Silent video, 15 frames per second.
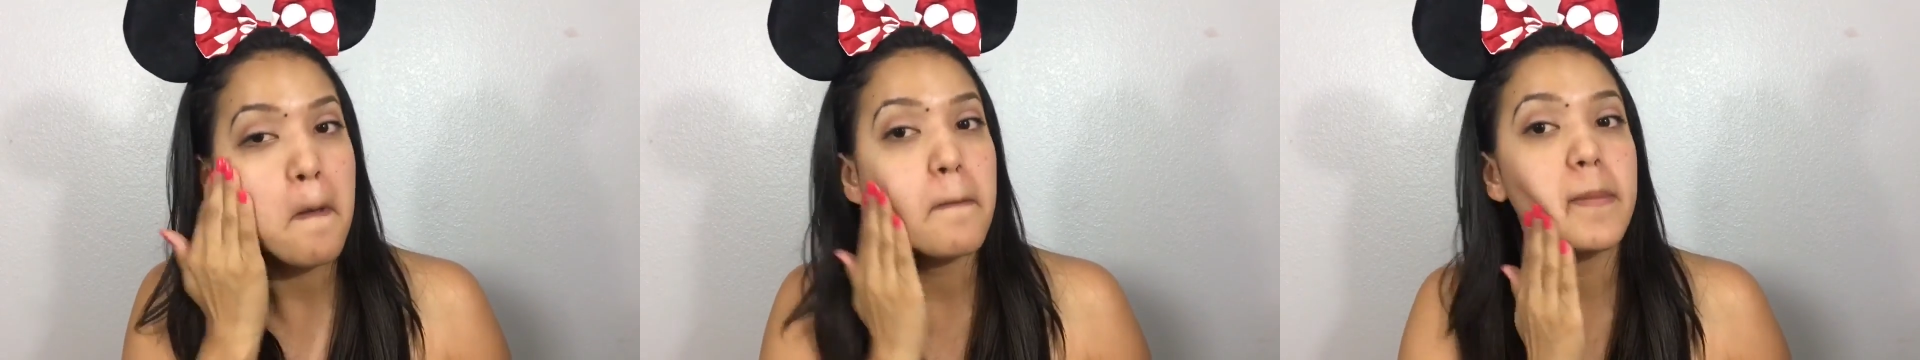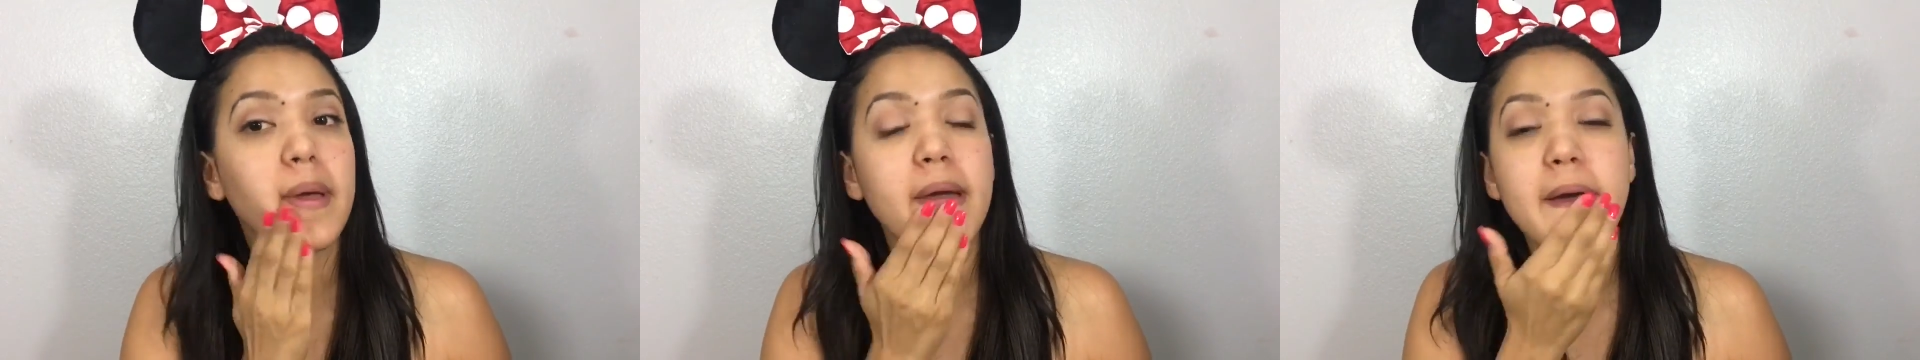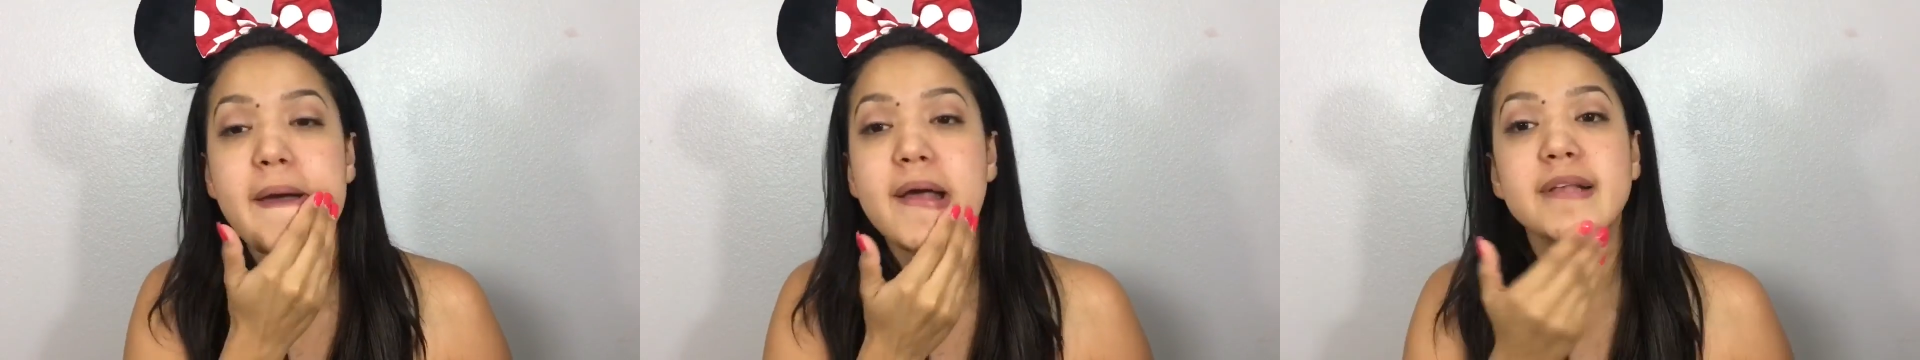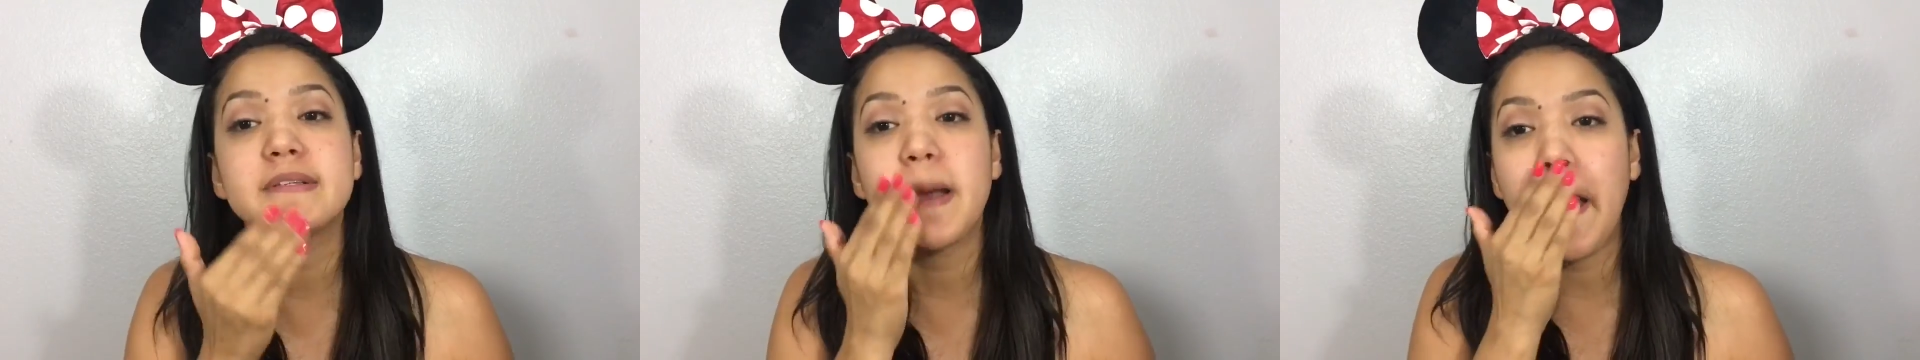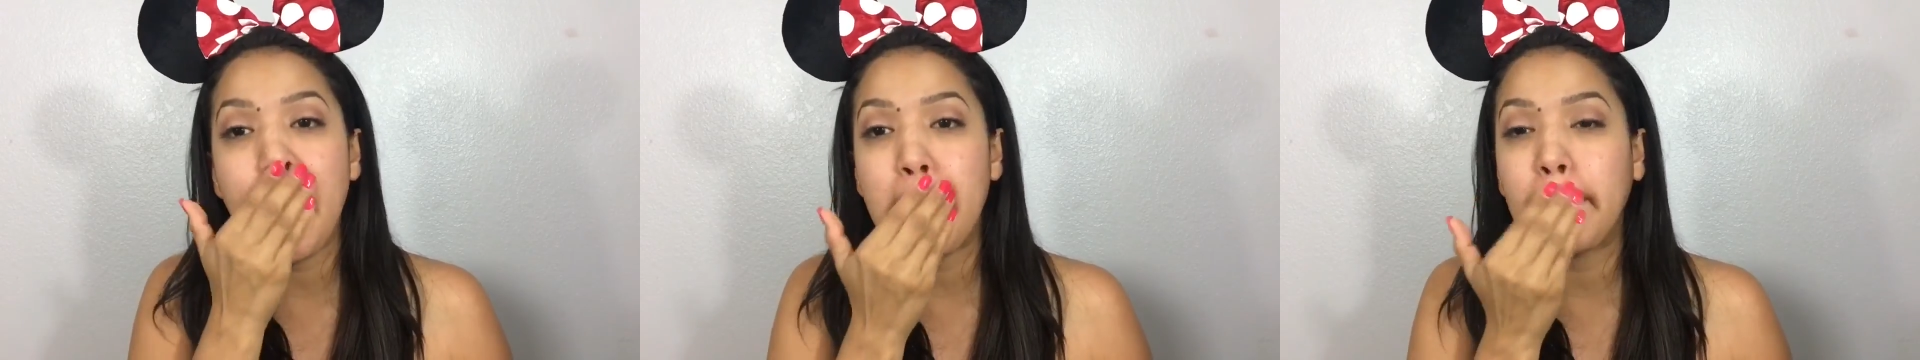because
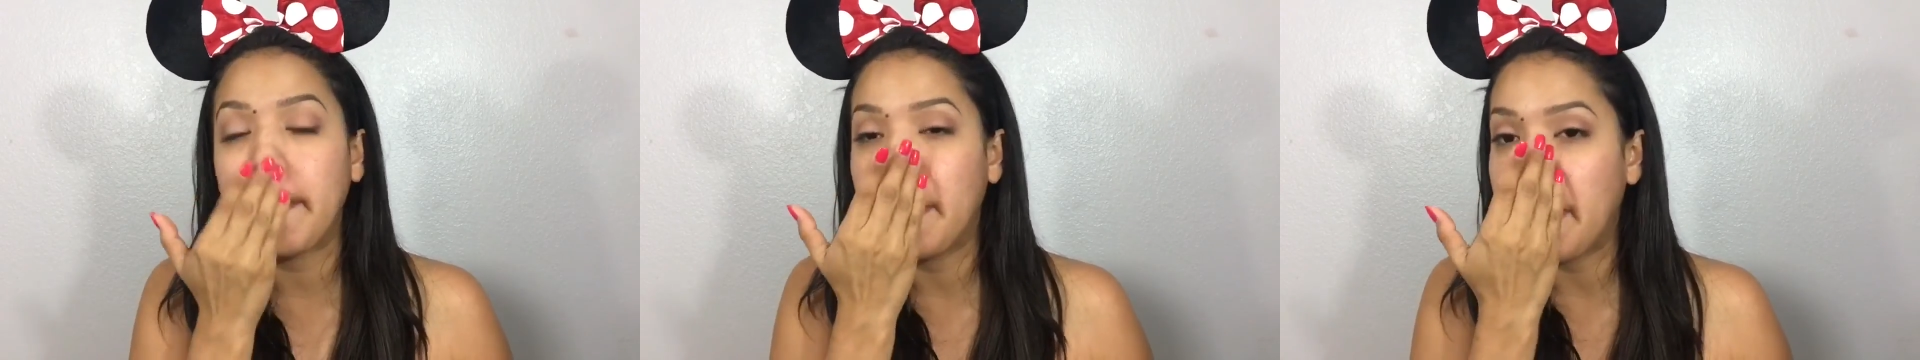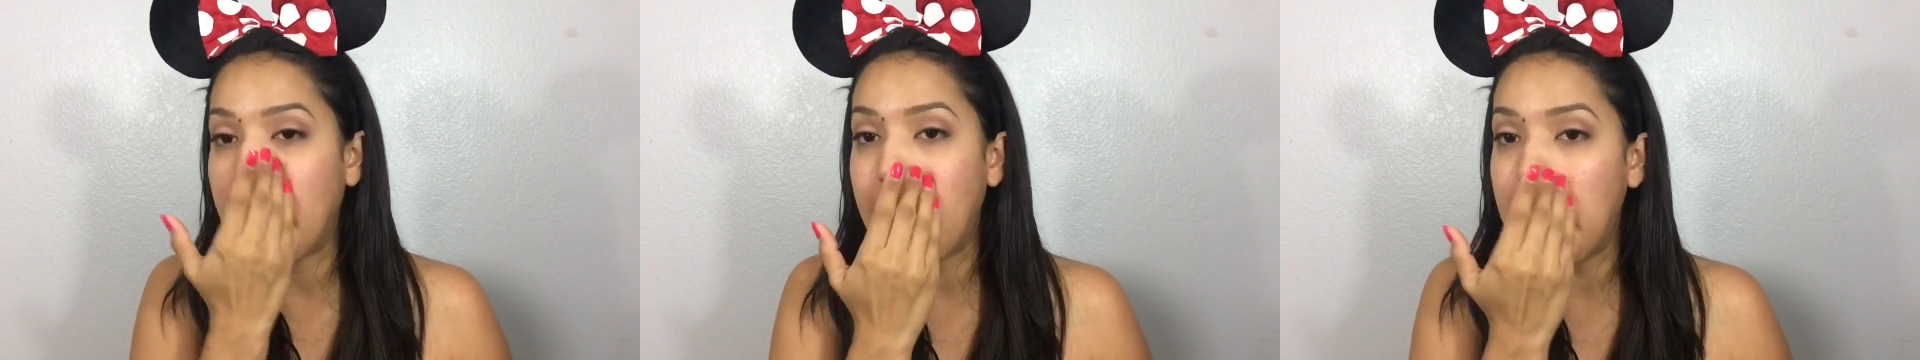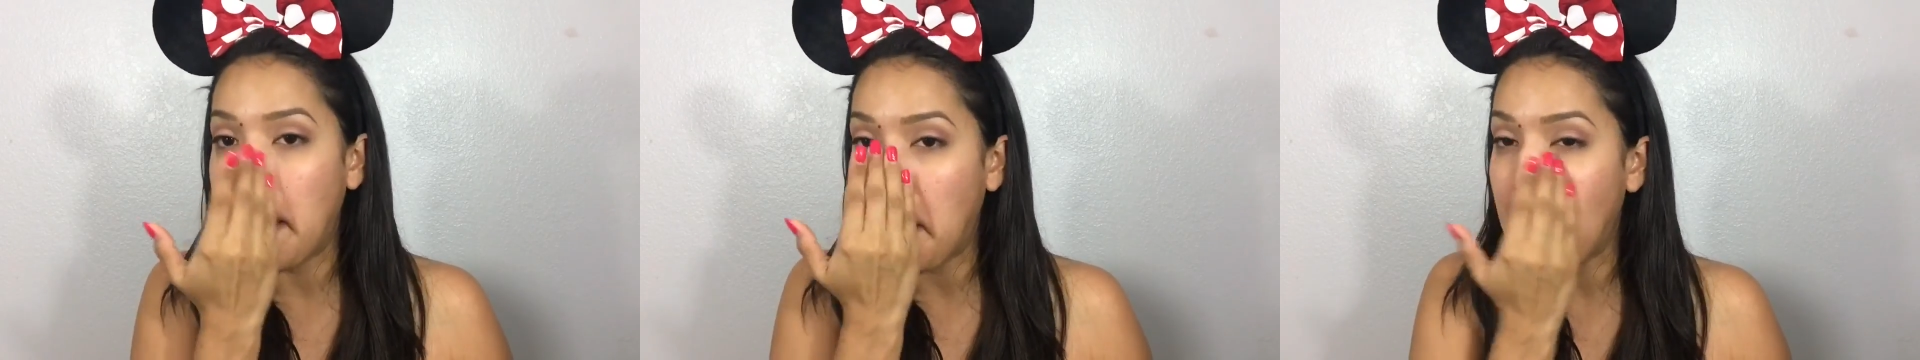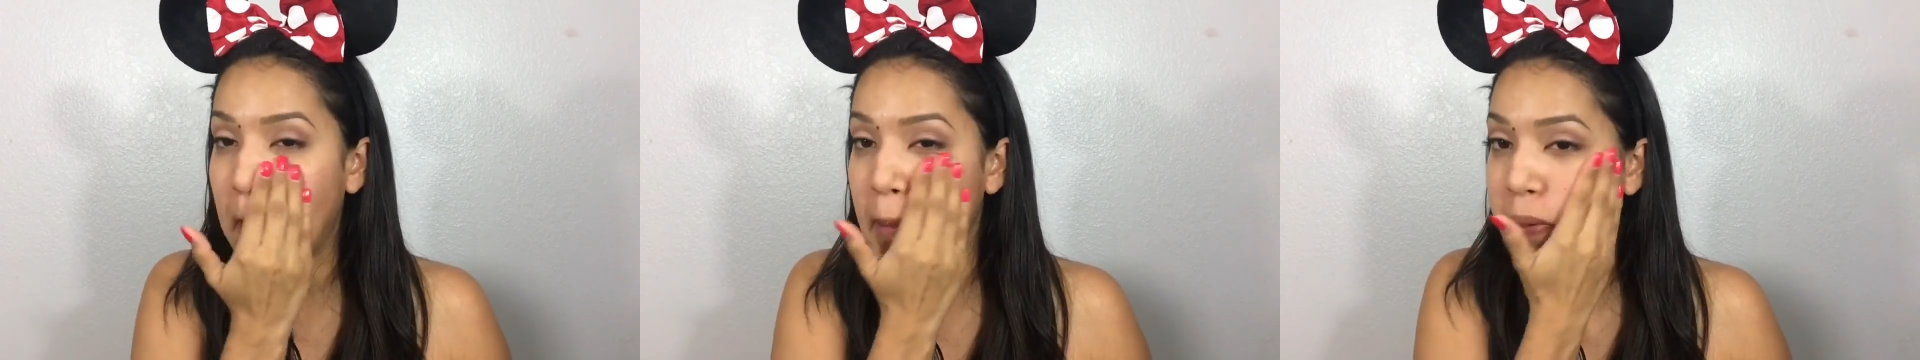I like